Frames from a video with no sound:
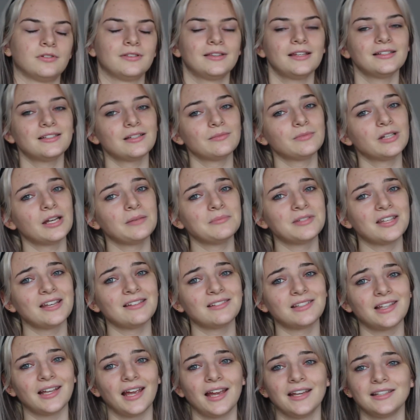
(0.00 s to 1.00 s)
sometimes
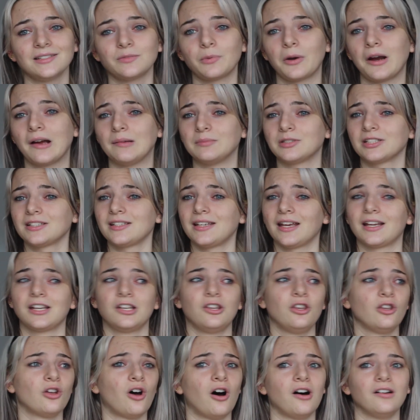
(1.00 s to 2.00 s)
there's days where I'm just, like,
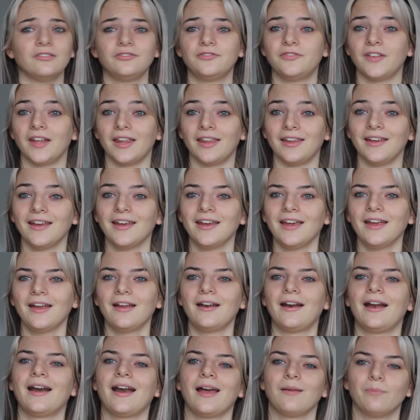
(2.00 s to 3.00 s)
not feeling
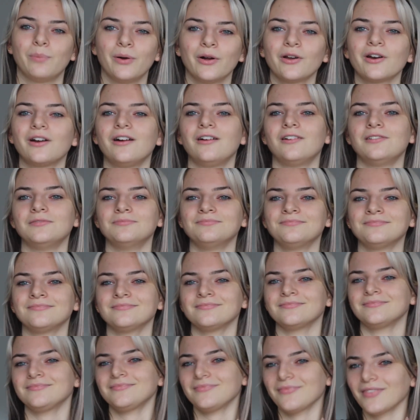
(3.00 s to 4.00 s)
it, and I put on
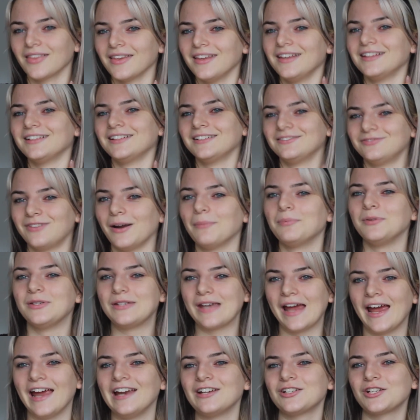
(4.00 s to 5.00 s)

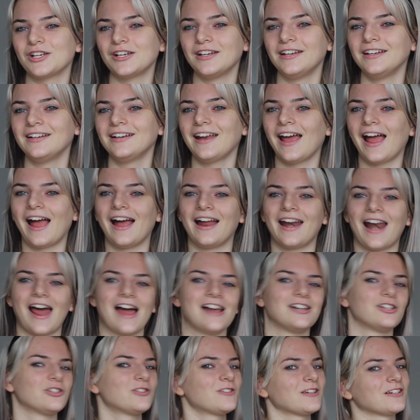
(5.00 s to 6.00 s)
Reputation, and
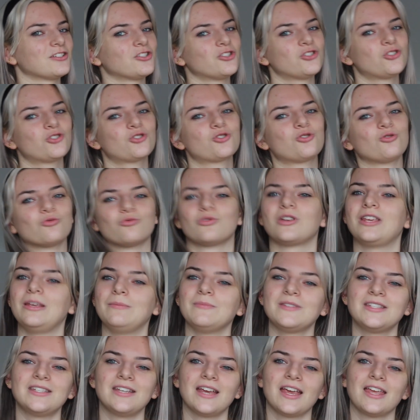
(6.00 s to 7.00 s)
I just, like,
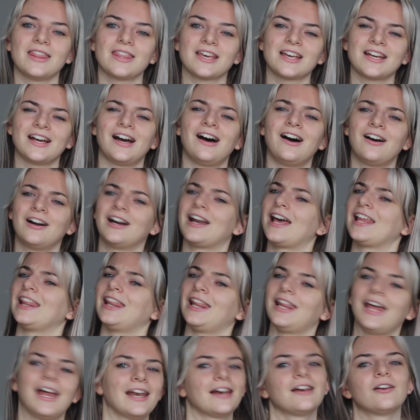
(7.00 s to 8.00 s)
scream sing in the car, and I
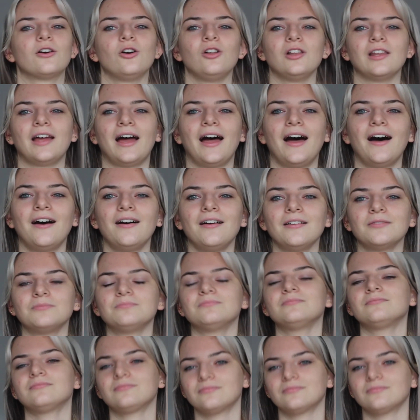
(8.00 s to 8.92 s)
let it all out,